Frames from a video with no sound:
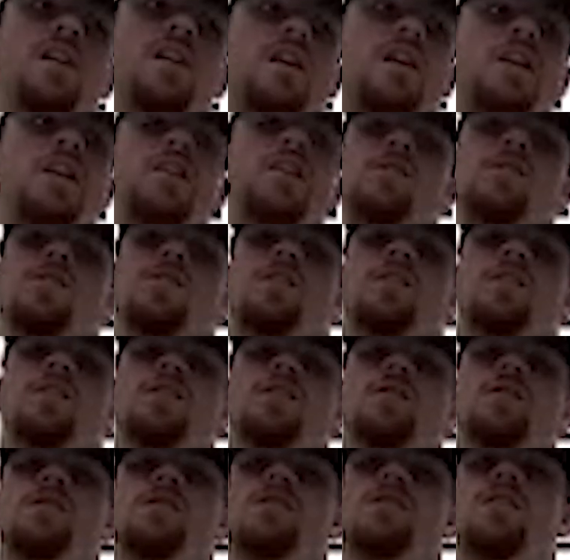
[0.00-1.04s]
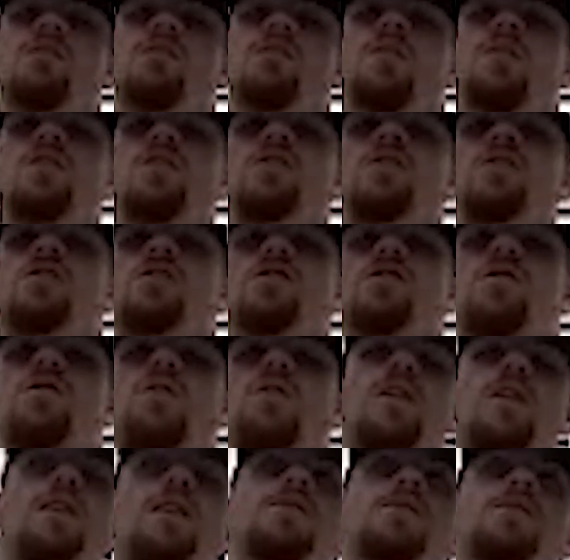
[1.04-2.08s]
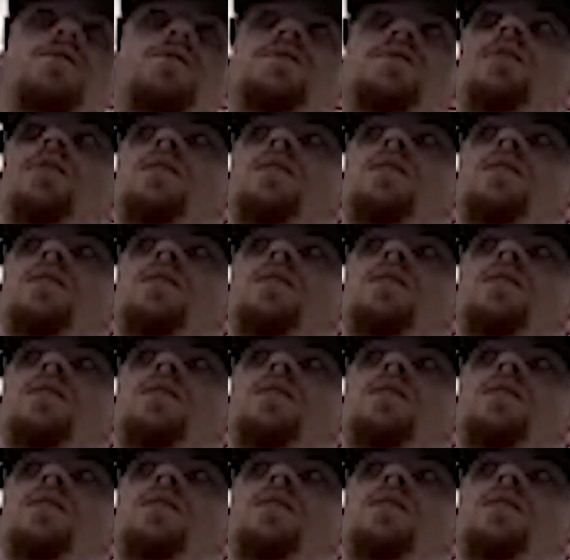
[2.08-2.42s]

and doesn't say much. He just grinds. You